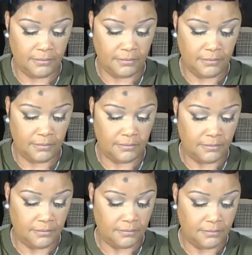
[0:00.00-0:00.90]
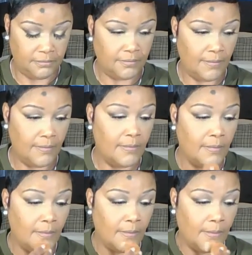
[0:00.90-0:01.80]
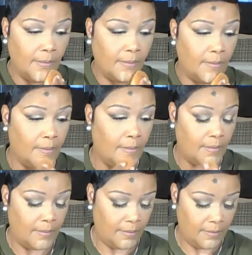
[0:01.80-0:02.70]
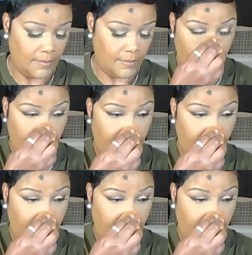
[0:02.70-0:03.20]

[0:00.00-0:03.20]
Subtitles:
[no speech]